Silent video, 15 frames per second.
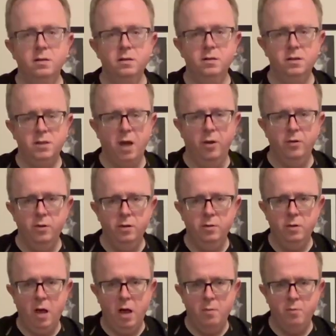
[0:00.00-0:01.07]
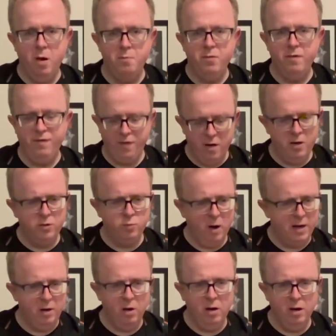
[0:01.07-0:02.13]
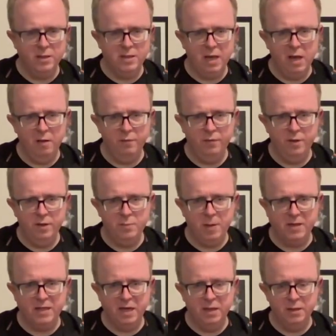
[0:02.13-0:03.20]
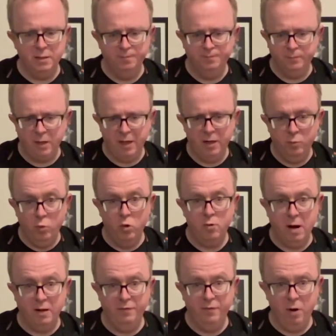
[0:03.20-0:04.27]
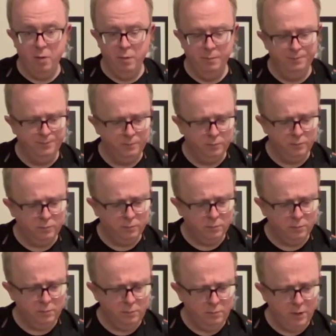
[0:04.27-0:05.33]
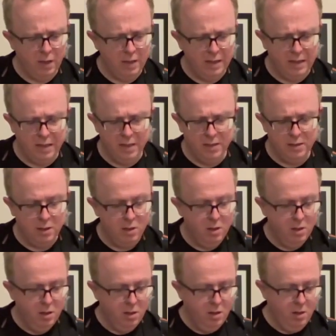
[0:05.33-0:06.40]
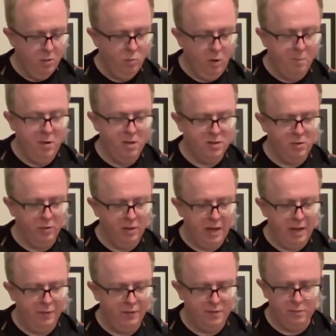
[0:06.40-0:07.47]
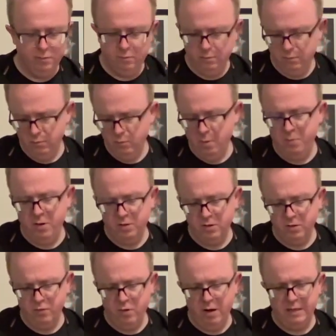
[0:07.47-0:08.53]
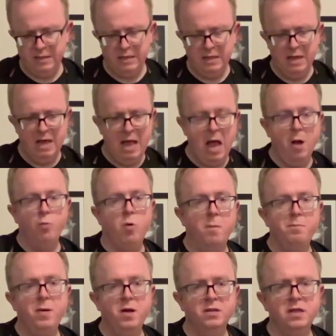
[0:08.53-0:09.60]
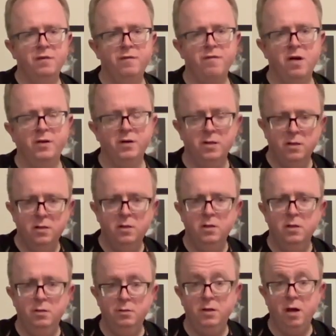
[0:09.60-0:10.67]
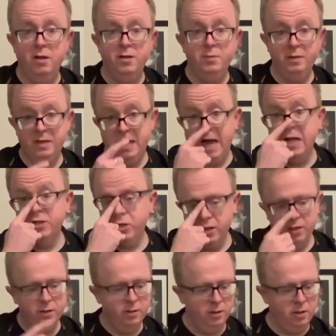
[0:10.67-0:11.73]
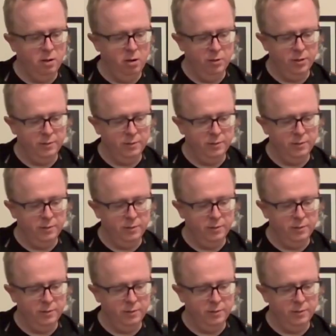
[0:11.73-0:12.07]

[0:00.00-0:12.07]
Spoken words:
So my preferred way I like to have spectators in a walk around environment is one person on the left, one person on the right, and one person in front who's going to be catching the card.